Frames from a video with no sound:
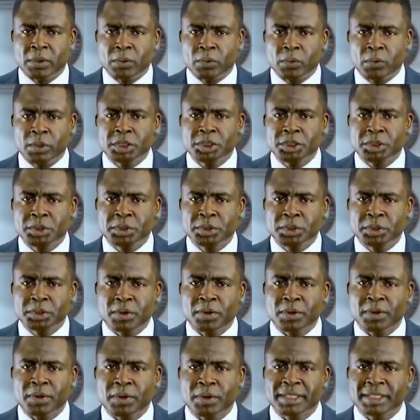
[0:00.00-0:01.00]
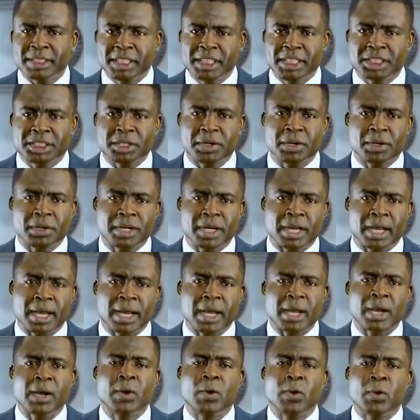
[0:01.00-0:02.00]
We should correct each
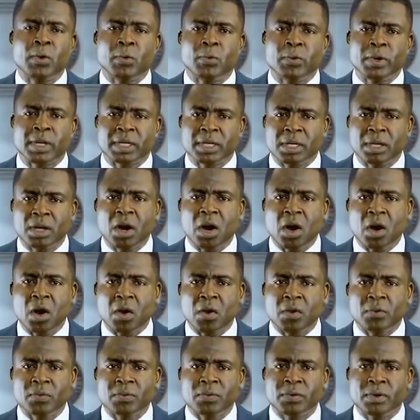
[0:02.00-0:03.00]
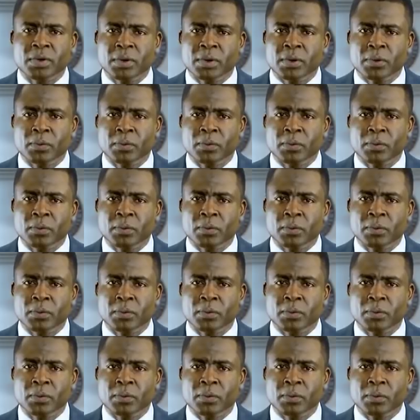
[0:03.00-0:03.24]
other with love,